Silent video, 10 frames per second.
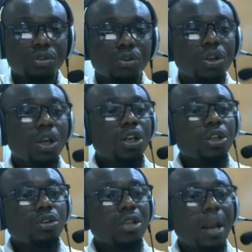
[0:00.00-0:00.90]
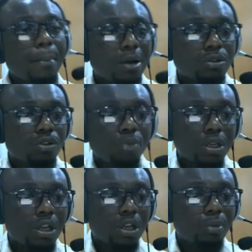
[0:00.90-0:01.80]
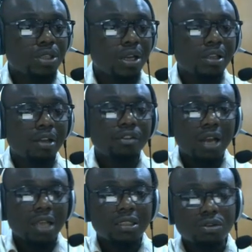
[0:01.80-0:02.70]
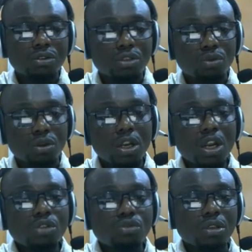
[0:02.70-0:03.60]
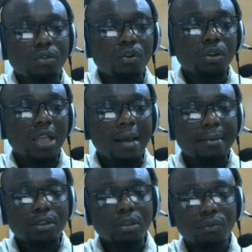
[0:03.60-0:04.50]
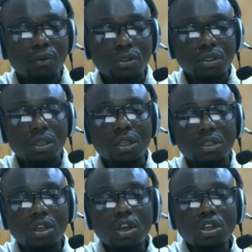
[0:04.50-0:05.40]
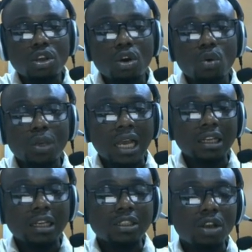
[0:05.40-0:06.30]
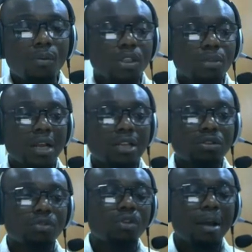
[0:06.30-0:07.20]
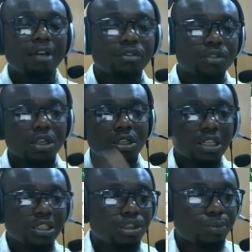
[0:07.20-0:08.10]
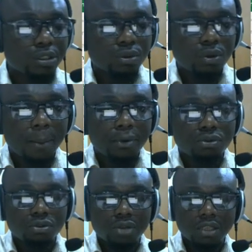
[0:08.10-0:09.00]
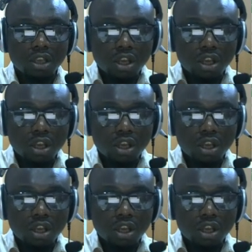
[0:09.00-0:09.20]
So the total amount of money that will be generated from that sales is what? 24 times 48. So we can, instead of multiplying 24 by 48, a Excel spreadsheet will help us do that.